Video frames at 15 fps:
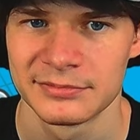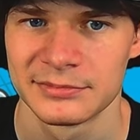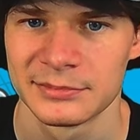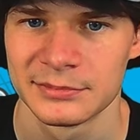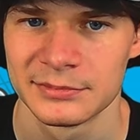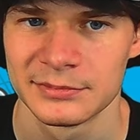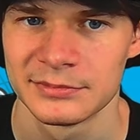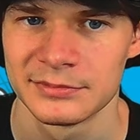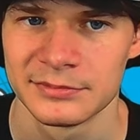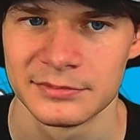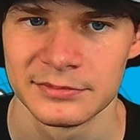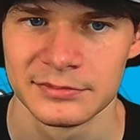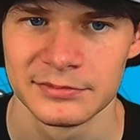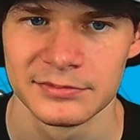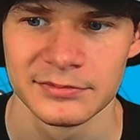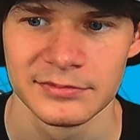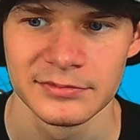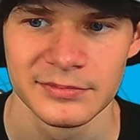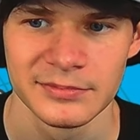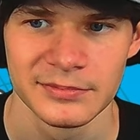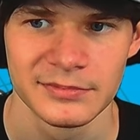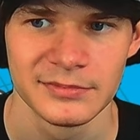
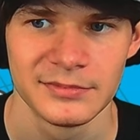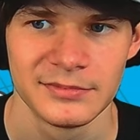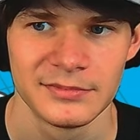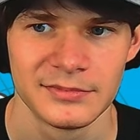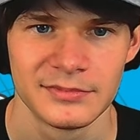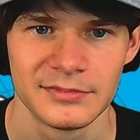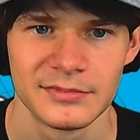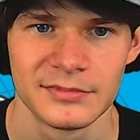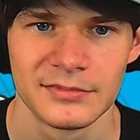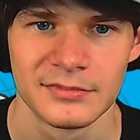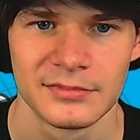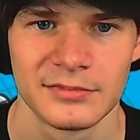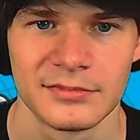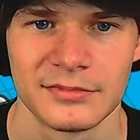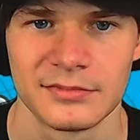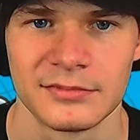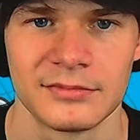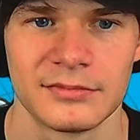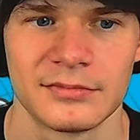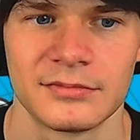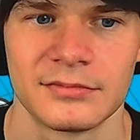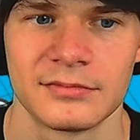
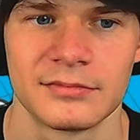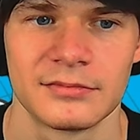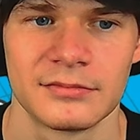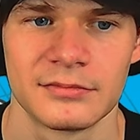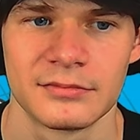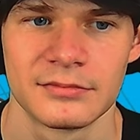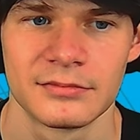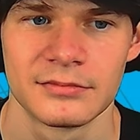(silence)